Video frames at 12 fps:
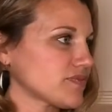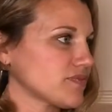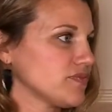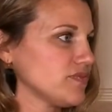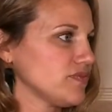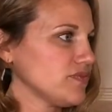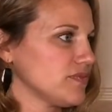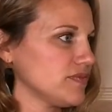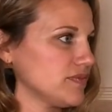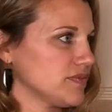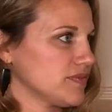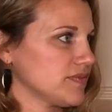
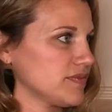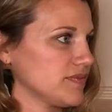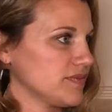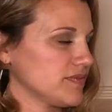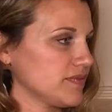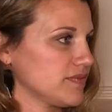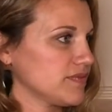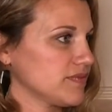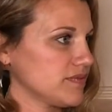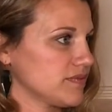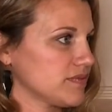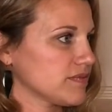
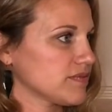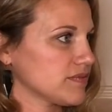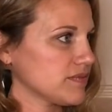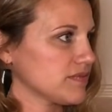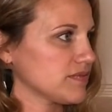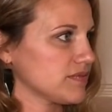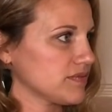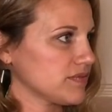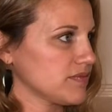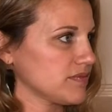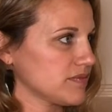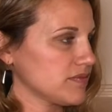
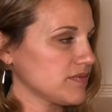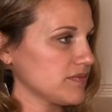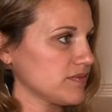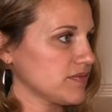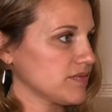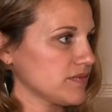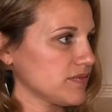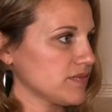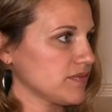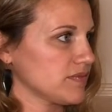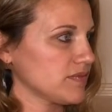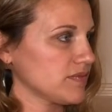
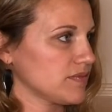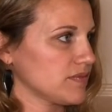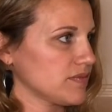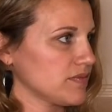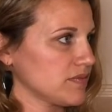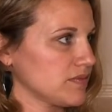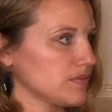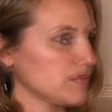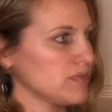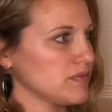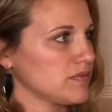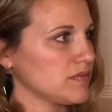
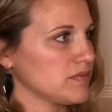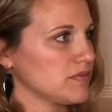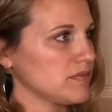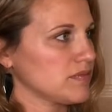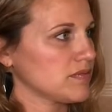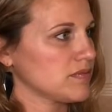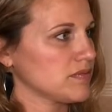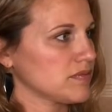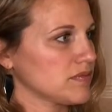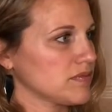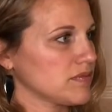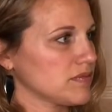
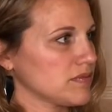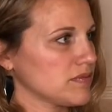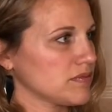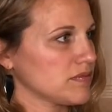[no speech]